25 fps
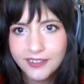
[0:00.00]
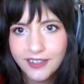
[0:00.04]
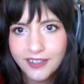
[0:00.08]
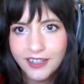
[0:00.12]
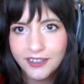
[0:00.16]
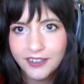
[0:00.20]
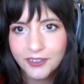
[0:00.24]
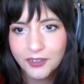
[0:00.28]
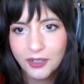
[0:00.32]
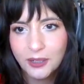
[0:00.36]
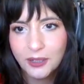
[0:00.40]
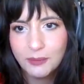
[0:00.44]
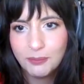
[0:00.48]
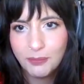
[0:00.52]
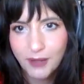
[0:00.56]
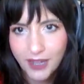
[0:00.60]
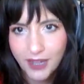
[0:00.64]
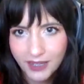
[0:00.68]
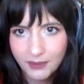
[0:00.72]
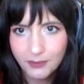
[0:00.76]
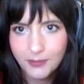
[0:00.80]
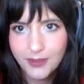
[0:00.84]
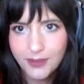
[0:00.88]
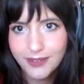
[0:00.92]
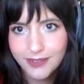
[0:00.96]
a snake's gonna
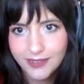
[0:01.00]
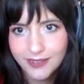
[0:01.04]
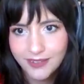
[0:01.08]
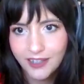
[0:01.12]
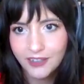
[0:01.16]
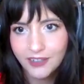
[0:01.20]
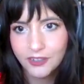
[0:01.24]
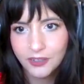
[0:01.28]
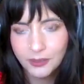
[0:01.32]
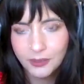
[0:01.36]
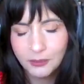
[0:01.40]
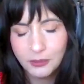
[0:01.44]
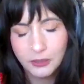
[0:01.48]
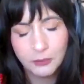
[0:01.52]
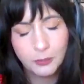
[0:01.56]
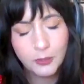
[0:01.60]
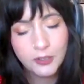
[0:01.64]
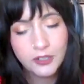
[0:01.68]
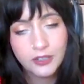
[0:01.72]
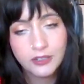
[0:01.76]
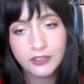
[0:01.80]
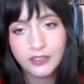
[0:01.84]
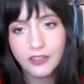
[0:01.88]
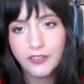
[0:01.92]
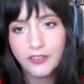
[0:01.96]
bite me, a snake's gonna eat me.
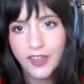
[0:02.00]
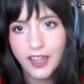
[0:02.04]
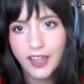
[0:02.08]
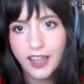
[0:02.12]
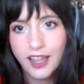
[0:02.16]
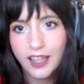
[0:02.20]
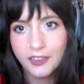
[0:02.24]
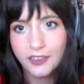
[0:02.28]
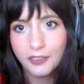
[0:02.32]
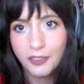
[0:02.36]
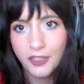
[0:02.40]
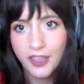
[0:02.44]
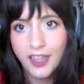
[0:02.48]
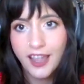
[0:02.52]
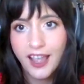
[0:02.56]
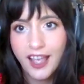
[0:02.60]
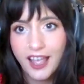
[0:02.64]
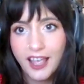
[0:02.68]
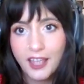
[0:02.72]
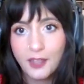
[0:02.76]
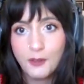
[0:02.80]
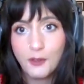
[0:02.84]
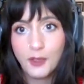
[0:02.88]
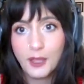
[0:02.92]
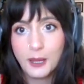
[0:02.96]
Particularly they
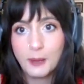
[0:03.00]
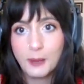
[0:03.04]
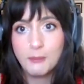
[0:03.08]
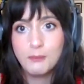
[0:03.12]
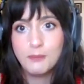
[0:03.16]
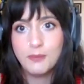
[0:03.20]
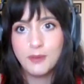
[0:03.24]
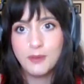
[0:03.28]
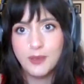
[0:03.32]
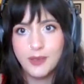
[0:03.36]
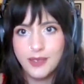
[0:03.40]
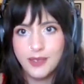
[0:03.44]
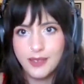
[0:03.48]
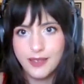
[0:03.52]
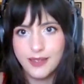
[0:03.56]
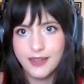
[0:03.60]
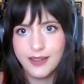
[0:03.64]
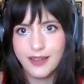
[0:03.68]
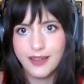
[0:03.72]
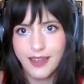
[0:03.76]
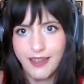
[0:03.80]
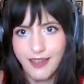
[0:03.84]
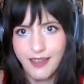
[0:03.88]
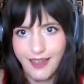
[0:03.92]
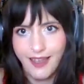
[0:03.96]
had like
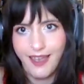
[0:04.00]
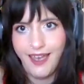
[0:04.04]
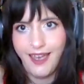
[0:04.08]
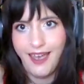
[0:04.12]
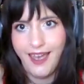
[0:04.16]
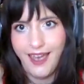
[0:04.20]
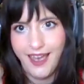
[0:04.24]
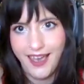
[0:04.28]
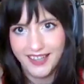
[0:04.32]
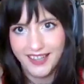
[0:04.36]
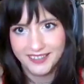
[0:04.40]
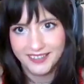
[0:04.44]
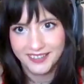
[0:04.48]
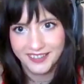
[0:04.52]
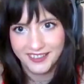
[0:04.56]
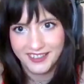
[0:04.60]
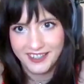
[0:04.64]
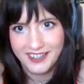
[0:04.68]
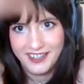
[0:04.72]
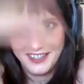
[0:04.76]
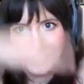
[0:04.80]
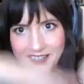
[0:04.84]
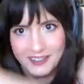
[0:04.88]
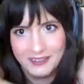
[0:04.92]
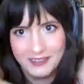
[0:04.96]
big ass
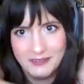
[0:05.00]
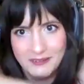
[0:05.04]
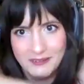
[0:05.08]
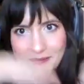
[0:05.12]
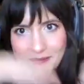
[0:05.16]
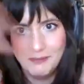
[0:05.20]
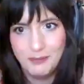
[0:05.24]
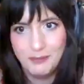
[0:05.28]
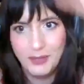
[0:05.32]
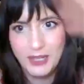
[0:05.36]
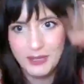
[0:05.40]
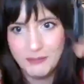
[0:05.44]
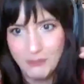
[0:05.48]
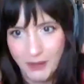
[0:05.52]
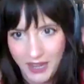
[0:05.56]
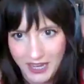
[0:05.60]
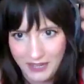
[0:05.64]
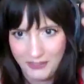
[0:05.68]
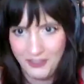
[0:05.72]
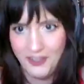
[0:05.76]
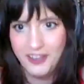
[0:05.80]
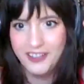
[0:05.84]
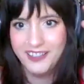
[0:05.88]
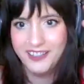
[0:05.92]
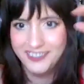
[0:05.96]
like big
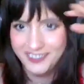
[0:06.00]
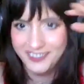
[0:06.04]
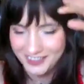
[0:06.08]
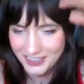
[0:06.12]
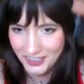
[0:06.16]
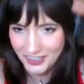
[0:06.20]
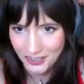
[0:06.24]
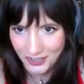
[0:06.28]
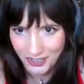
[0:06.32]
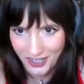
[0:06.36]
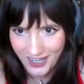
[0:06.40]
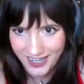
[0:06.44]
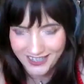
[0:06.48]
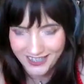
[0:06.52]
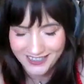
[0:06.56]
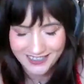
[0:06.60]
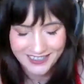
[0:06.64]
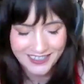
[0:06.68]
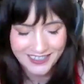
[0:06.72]
pythons and shit,